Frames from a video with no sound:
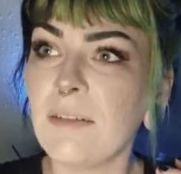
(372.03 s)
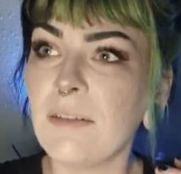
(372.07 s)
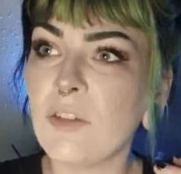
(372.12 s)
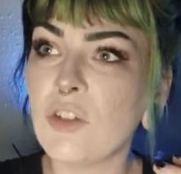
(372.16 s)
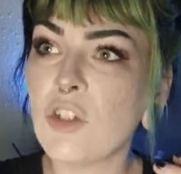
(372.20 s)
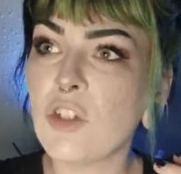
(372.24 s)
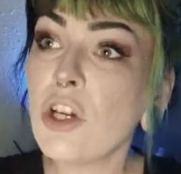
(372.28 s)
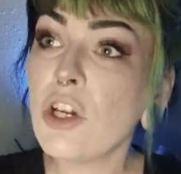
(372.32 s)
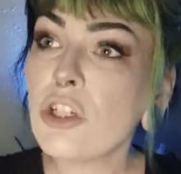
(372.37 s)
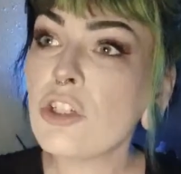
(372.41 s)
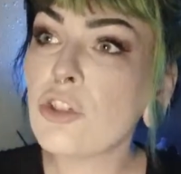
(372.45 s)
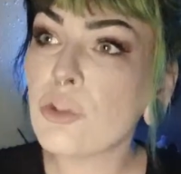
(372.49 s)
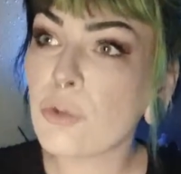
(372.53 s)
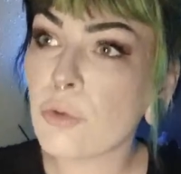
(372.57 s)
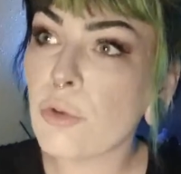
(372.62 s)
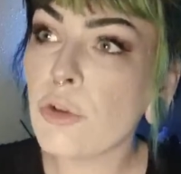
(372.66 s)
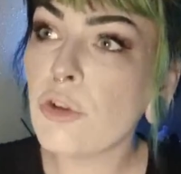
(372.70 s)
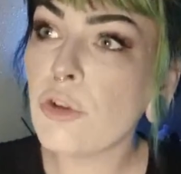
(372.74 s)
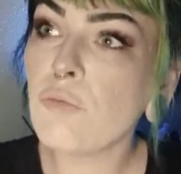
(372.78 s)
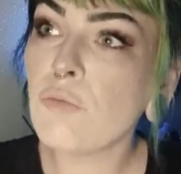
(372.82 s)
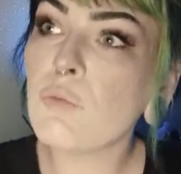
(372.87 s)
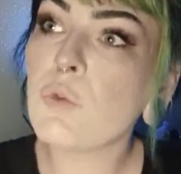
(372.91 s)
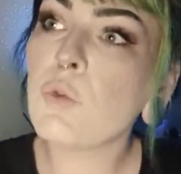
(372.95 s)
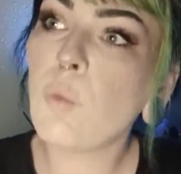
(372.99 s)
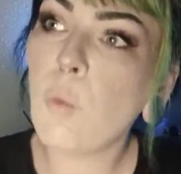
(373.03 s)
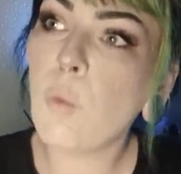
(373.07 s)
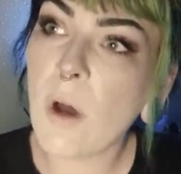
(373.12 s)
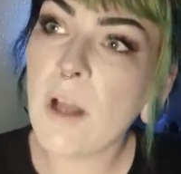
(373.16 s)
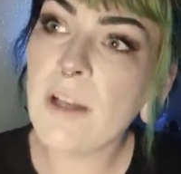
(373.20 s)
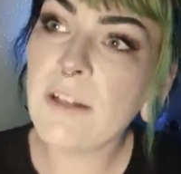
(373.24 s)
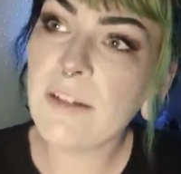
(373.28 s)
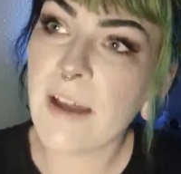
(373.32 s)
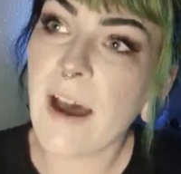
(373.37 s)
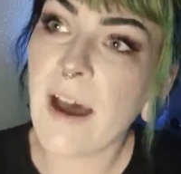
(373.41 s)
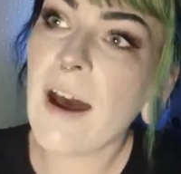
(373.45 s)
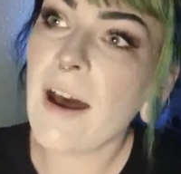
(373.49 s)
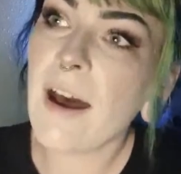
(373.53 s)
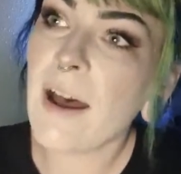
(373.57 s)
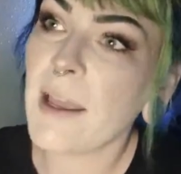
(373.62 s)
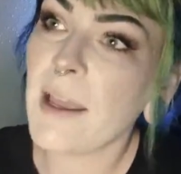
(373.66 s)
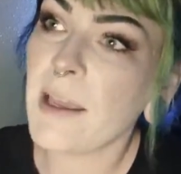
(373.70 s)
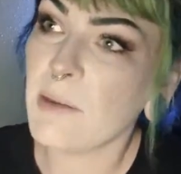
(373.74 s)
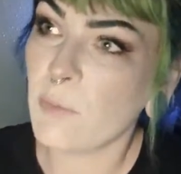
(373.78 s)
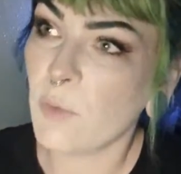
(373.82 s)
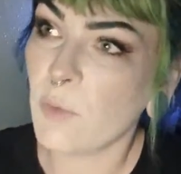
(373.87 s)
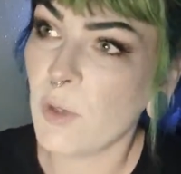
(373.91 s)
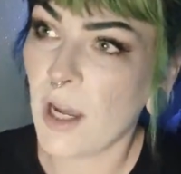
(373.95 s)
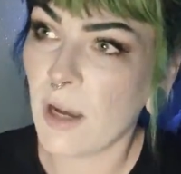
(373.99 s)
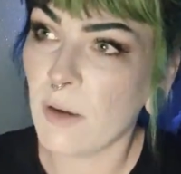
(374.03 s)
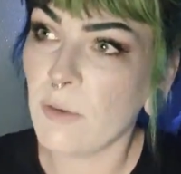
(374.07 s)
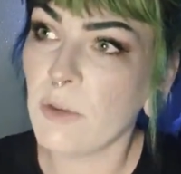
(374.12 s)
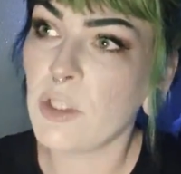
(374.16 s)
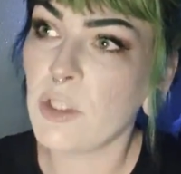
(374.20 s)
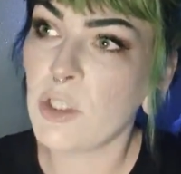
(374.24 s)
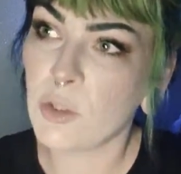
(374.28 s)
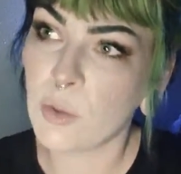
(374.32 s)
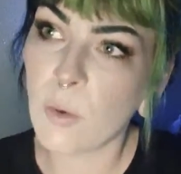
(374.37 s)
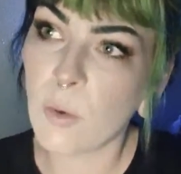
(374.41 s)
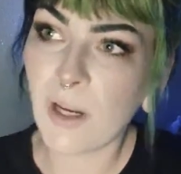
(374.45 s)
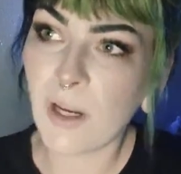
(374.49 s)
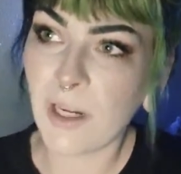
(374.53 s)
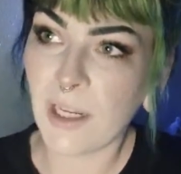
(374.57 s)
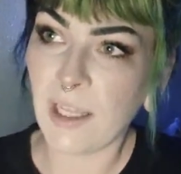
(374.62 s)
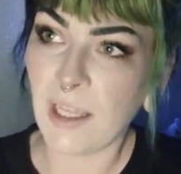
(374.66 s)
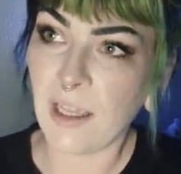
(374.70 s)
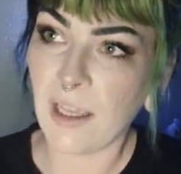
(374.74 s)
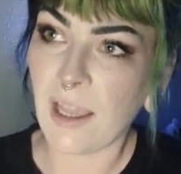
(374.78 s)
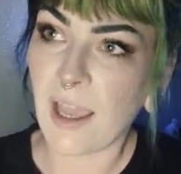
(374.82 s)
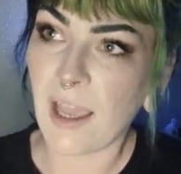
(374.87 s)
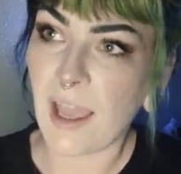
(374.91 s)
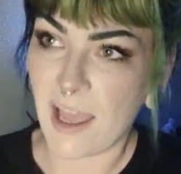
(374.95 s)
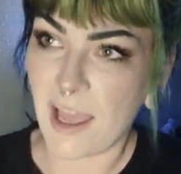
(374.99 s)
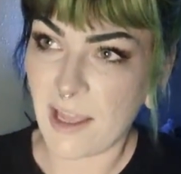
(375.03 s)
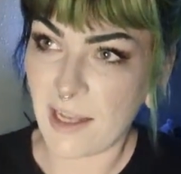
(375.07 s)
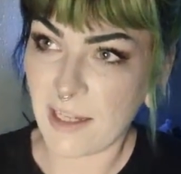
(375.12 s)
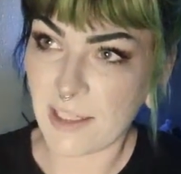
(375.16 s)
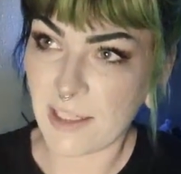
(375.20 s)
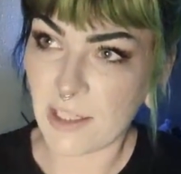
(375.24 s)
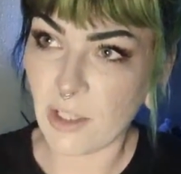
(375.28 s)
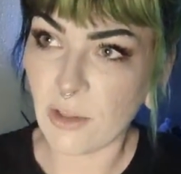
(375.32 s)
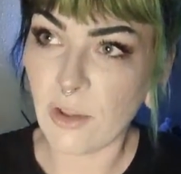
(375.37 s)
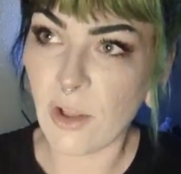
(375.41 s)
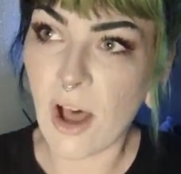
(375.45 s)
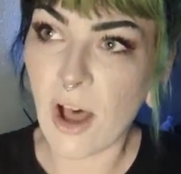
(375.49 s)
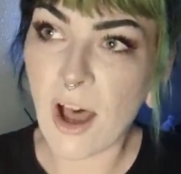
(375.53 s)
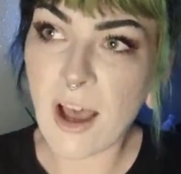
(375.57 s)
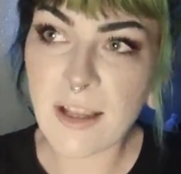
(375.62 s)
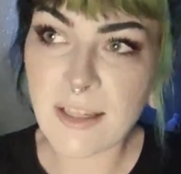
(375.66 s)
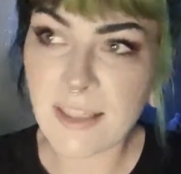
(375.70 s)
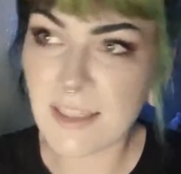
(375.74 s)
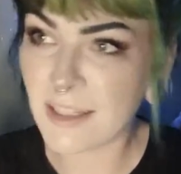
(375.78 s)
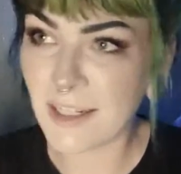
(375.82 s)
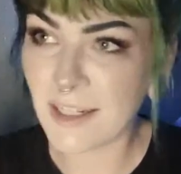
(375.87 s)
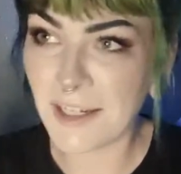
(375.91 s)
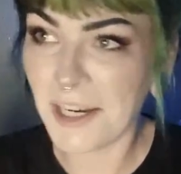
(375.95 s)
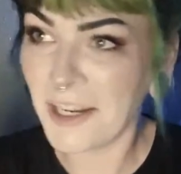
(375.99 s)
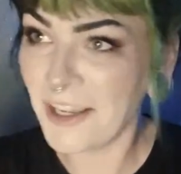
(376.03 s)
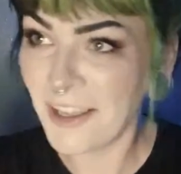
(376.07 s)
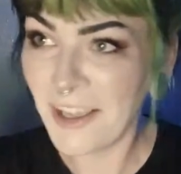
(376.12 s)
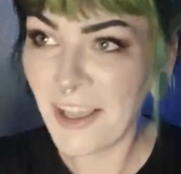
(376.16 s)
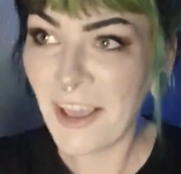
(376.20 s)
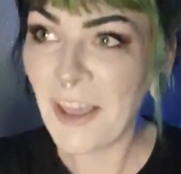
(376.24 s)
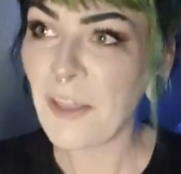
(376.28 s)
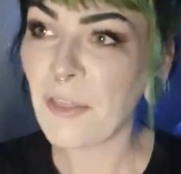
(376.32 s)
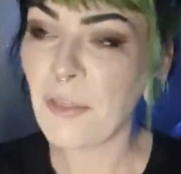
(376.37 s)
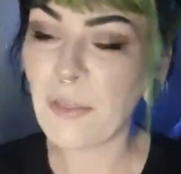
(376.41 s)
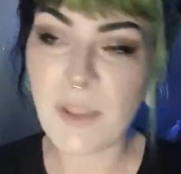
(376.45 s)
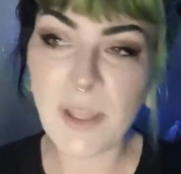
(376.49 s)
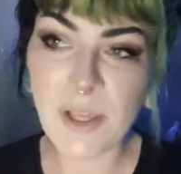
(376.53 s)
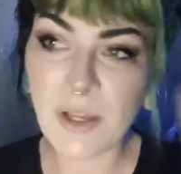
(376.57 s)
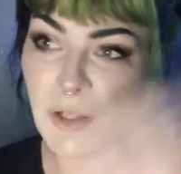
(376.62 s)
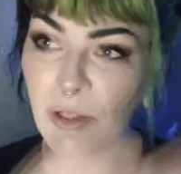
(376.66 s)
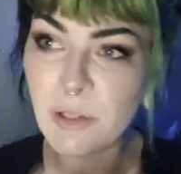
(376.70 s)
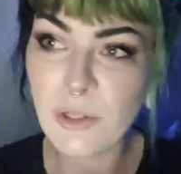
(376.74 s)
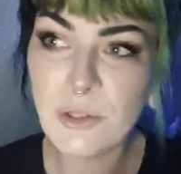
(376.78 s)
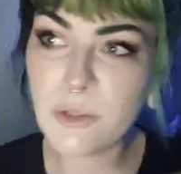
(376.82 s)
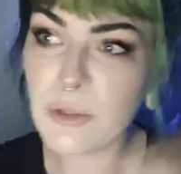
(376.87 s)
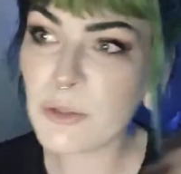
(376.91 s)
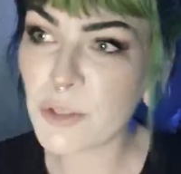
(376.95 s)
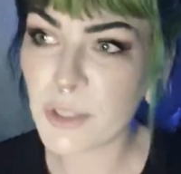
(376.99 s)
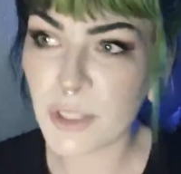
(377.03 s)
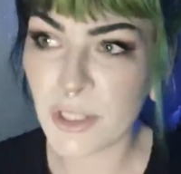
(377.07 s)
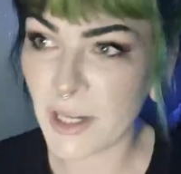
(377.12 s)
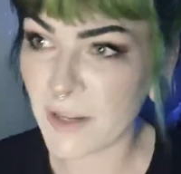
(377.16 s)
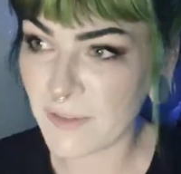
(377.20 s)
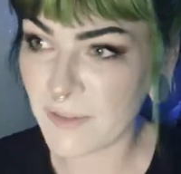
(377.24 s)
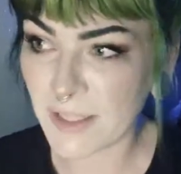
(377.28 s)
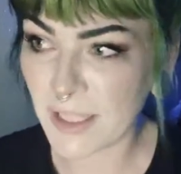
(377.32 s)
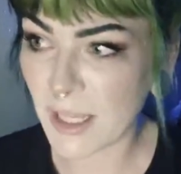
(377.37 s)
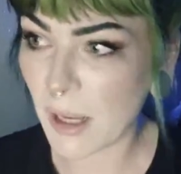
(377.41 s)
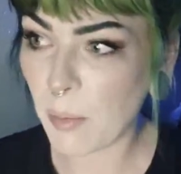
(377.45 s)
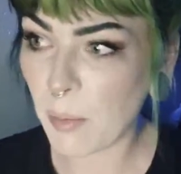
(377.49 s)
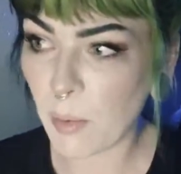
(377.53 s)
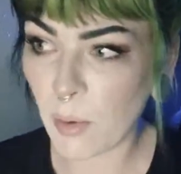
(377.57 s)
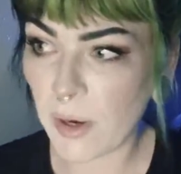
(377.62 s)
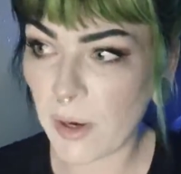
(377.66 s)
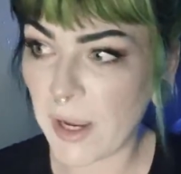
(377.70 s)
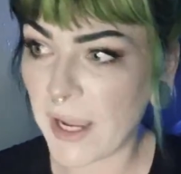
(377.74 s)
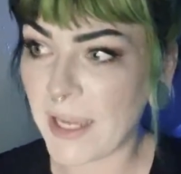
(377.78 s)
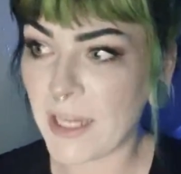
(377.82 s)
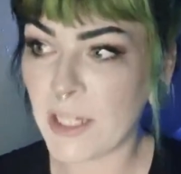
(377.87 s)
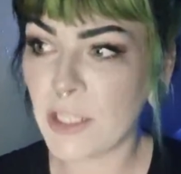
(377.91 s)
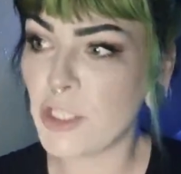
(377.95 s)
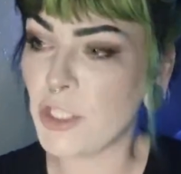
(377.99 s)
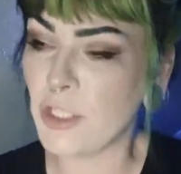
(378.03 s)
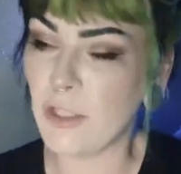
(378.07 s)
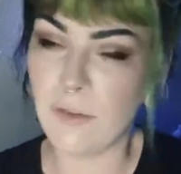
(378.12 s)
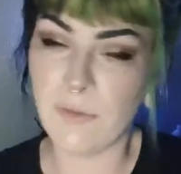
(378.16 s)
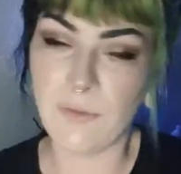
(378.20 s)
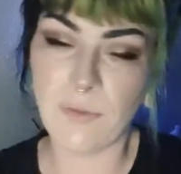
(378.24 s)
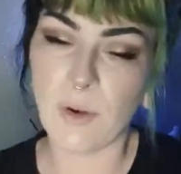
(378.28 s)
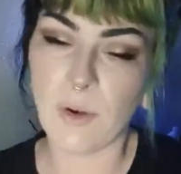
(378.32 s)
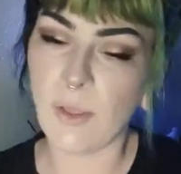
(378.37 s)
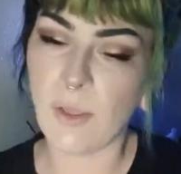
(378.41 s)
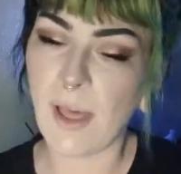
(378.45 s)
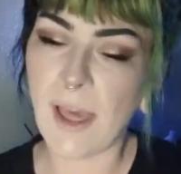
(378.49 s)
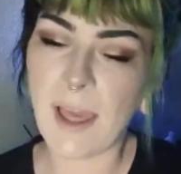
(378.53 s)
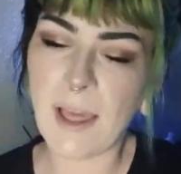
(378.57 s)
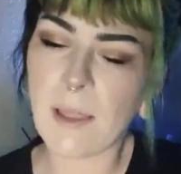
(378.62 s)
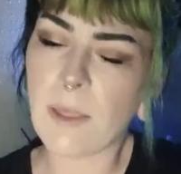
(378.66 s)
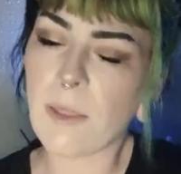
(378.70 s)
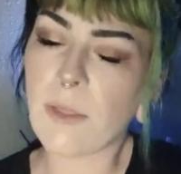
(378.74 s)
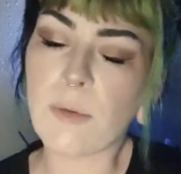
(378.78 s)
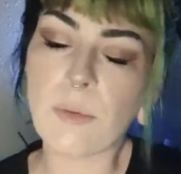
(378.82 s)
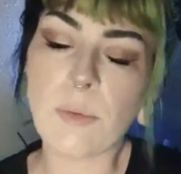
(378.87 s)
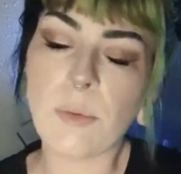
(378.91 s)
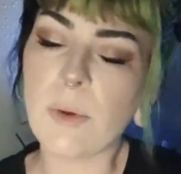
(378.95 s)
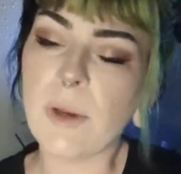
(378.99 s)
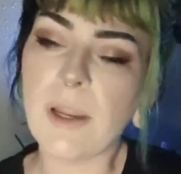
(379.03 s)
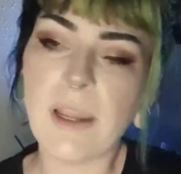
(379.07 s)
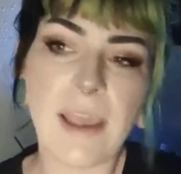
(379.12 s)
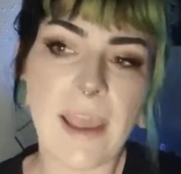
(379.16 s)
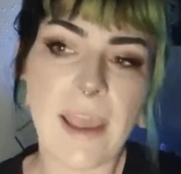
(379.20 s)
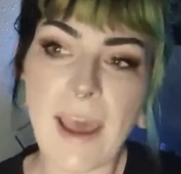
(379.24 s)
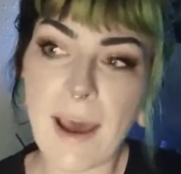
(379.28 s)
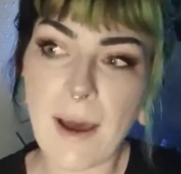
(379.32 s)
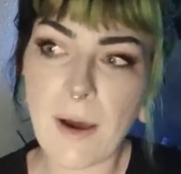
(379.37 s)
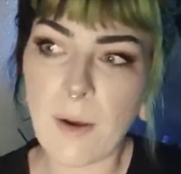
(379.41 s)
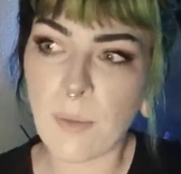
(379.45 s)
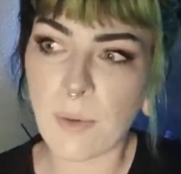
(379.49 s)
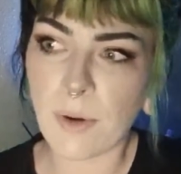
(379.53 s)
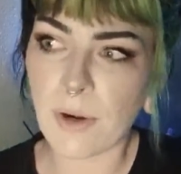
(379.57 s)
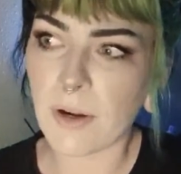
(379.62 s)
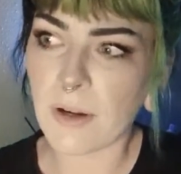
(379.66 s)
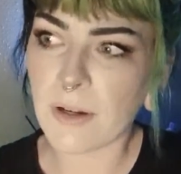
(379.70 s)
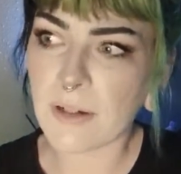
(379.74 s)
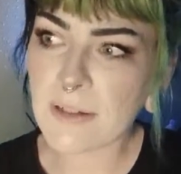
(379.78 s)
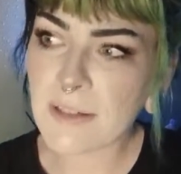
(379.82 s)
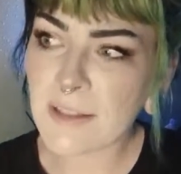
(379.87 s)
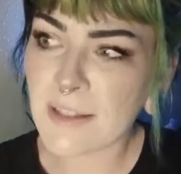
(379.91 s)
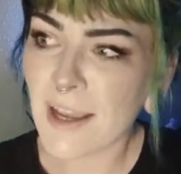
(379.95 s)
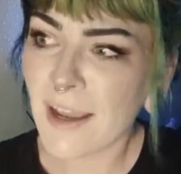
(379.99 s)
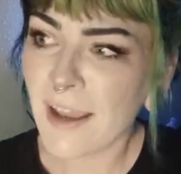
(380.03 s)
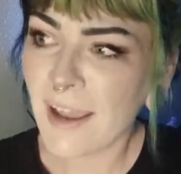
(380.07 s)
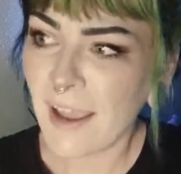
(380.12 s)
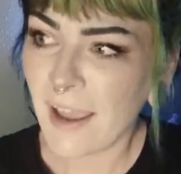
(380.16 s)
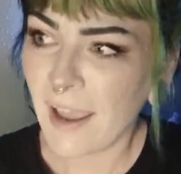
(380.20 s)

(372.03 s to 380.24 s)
took shrooms one time when I was 20 and lost the illusion of separation for like 3 hours.